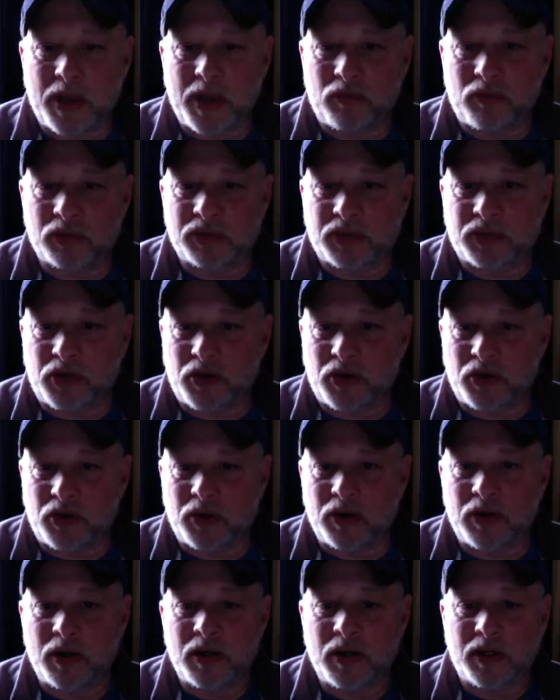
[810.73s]

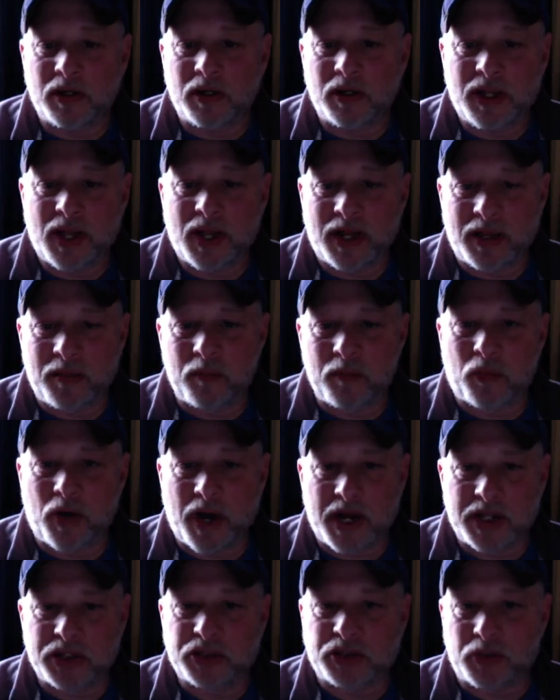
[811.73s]
return getting
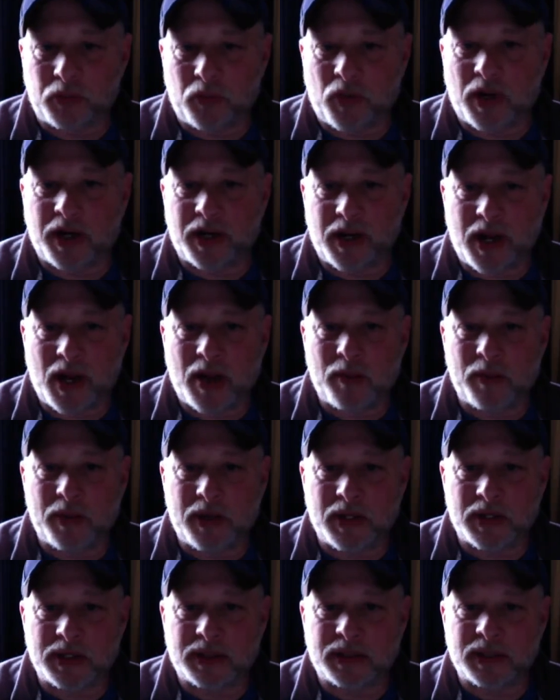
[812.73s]
Brandstrom right now
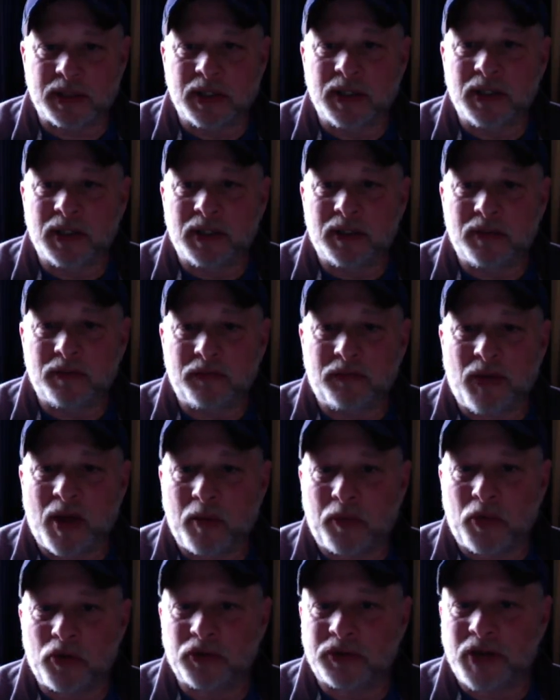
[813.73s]
because
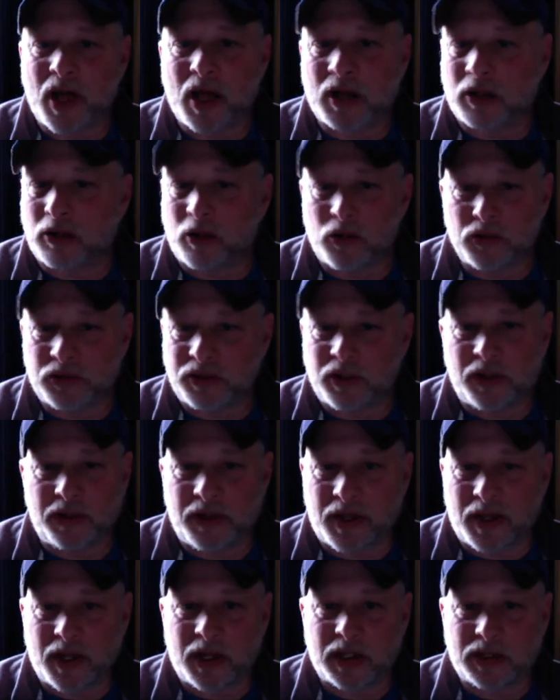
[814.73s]
Fabro's not close to
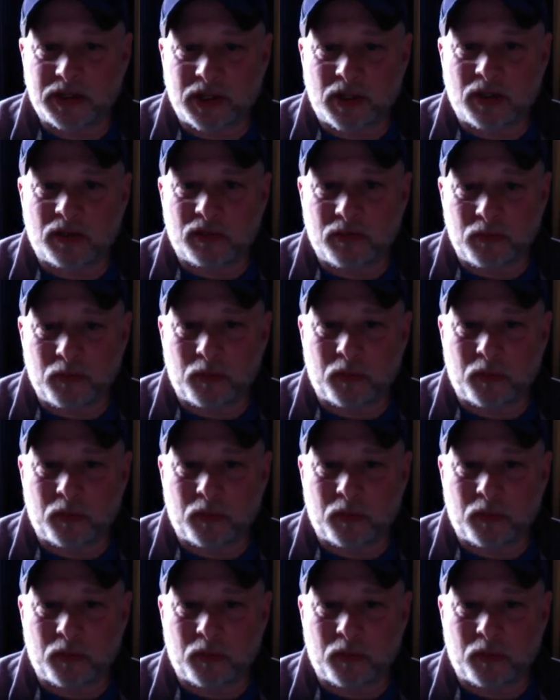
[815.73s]
the NHL.